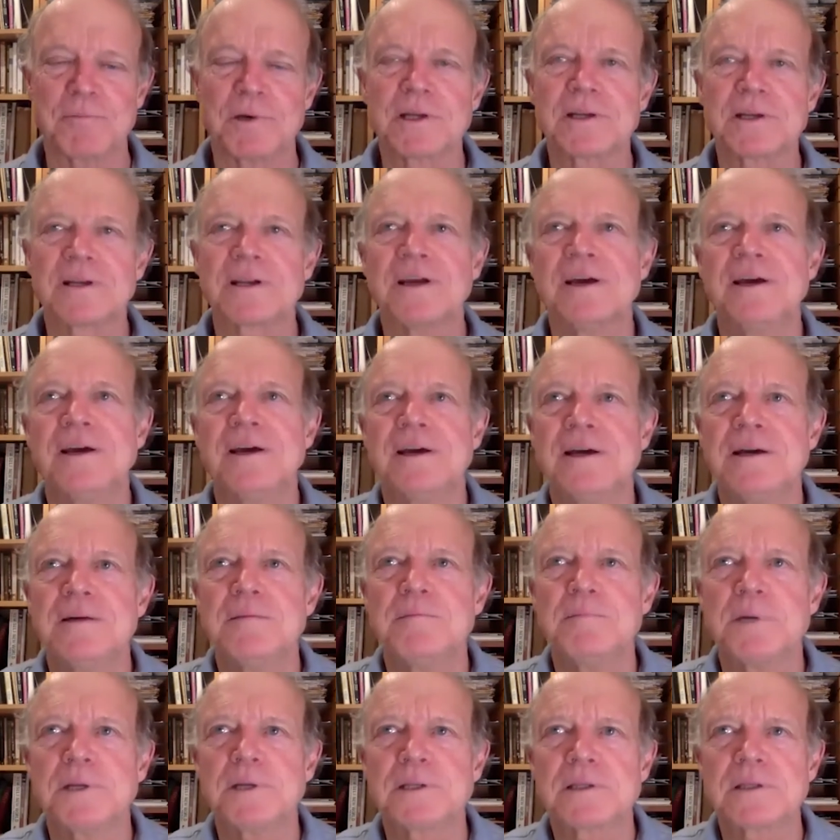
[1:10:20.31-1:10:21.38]
But
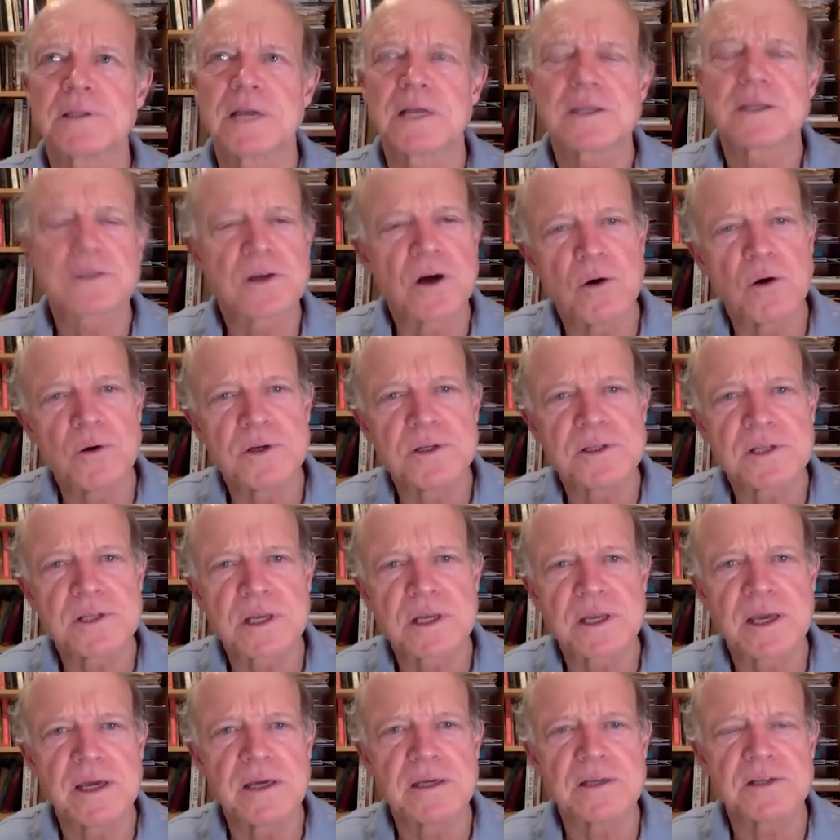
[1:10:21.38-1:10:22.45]
that's always the
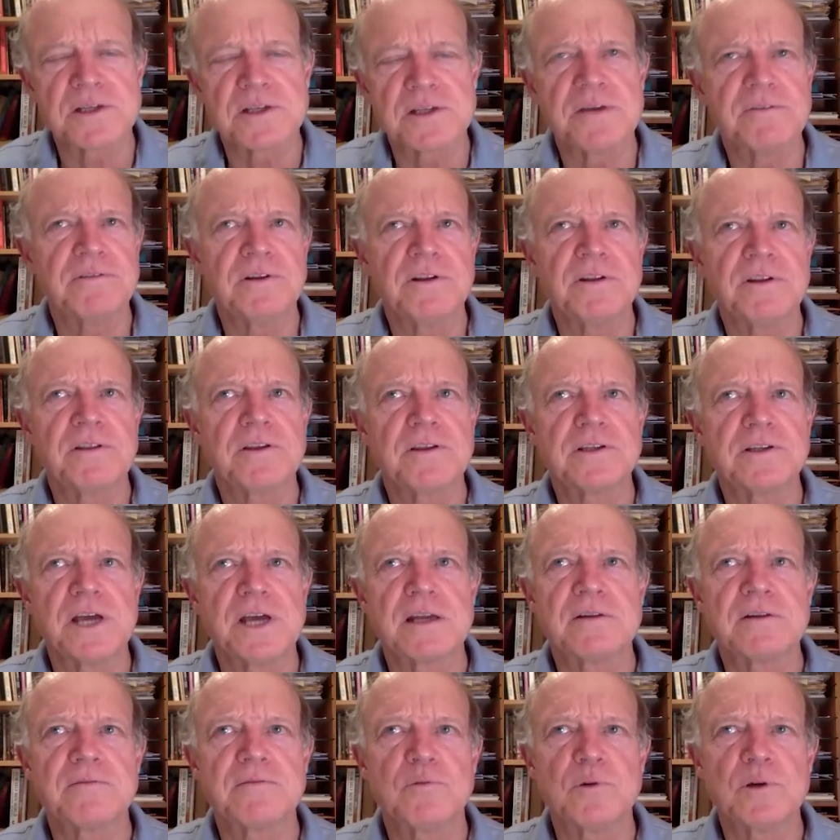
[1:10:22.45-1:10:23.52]
case, even in the
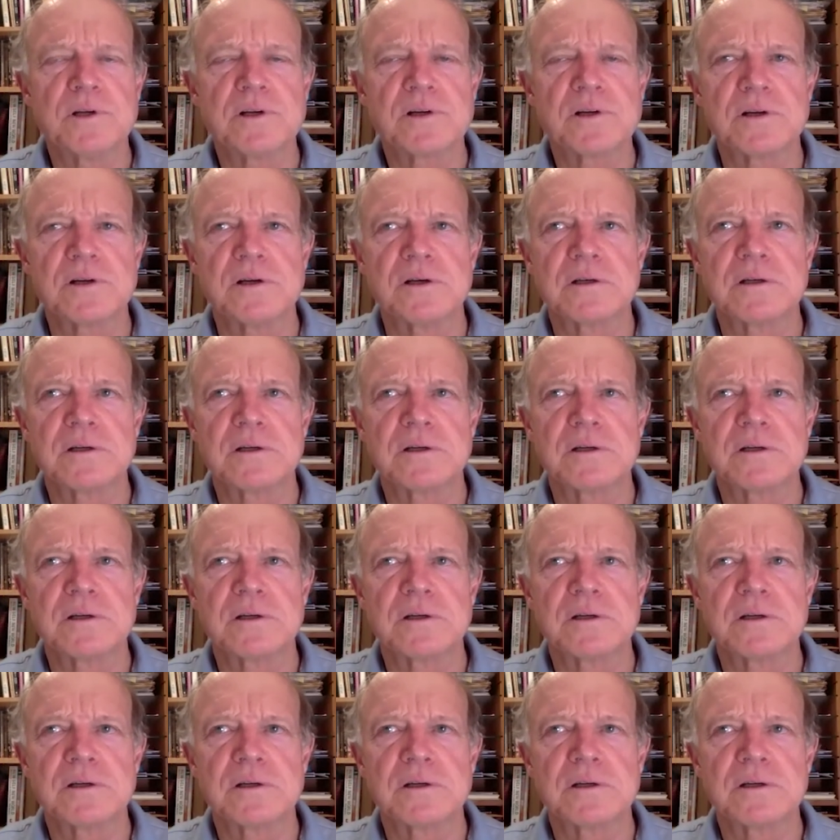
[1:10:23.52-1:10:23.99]
dead of winter.